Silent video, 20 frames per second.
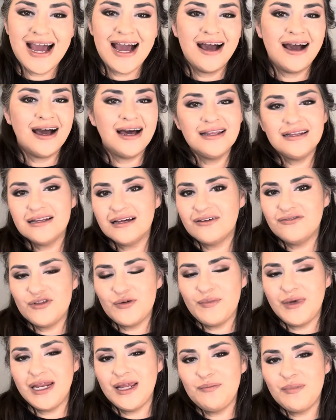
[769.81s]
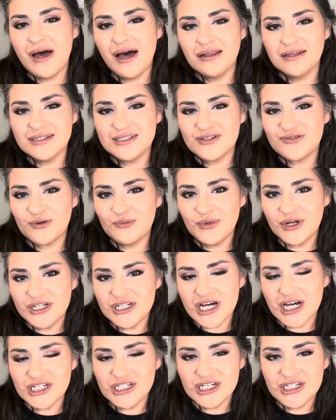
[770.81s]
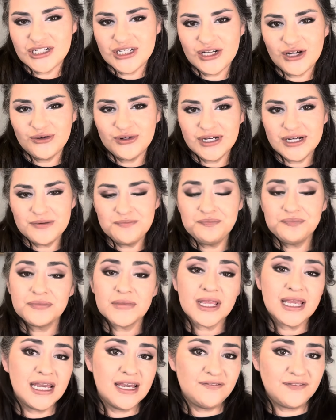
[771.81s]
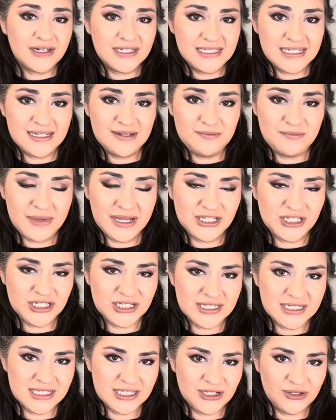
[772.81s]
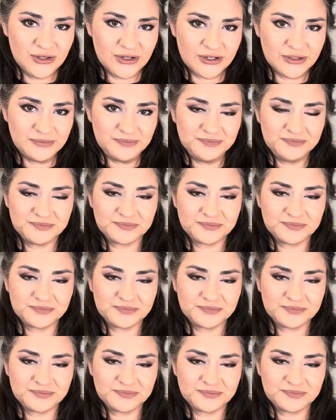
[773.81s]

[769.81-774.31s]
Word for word: I love the mini palettes from Natasha Denona. If I didn't mention sooner,